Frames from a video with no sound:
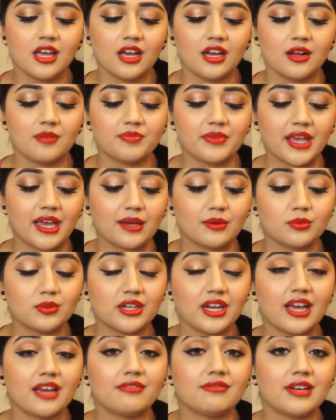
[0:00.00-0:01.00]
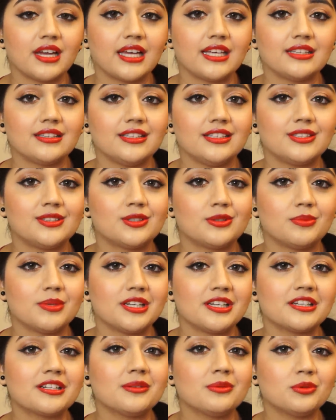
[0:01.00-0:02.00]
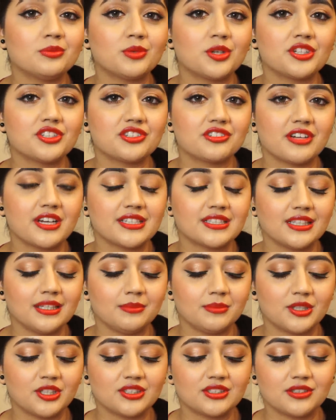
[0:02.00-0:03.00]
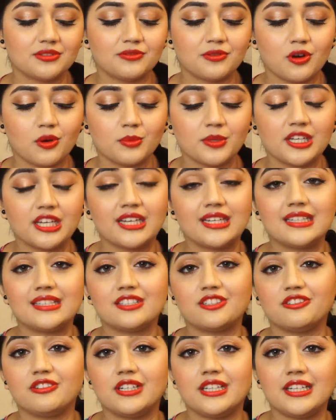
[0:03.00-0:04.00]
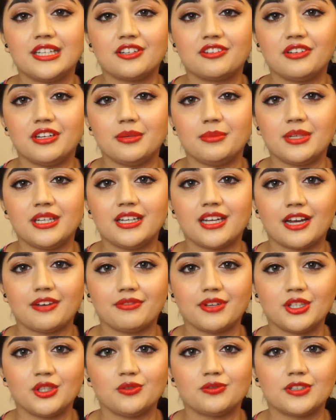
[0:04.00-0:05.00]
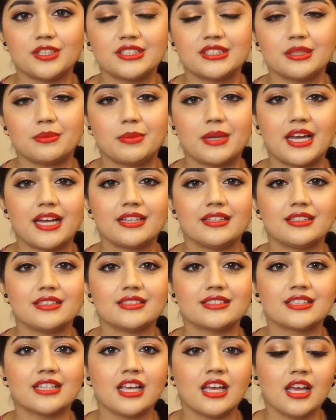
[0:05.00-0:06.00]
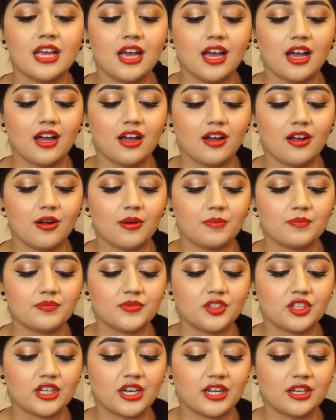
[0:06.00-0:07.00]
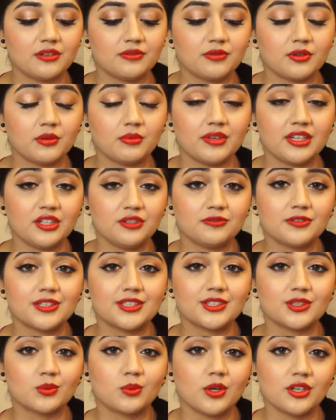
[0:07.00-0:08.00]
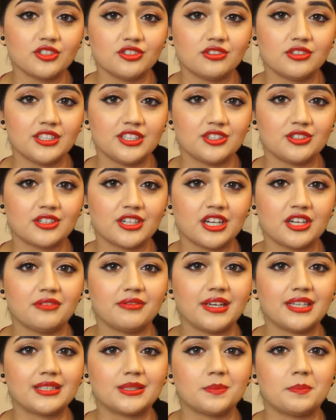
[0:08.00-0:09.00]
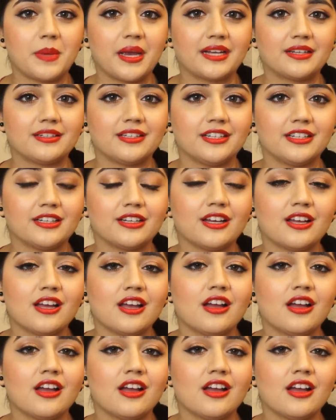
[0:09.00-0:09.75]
I would have liked these to be a little more moisturizing because the formula is really creamy creamy, and when you first apply this, when you first swatch these you're kind of expecting